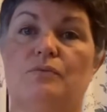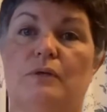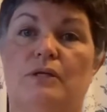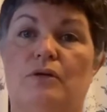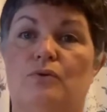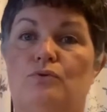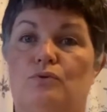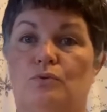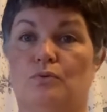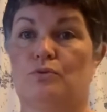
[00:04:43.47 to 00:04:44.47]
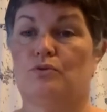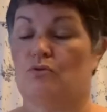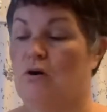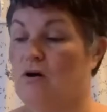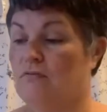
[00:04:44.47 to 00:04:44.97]
windows, doors,
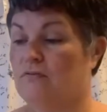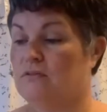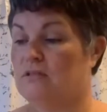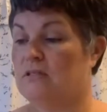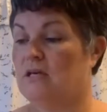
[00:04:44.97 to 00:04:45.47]
drafts.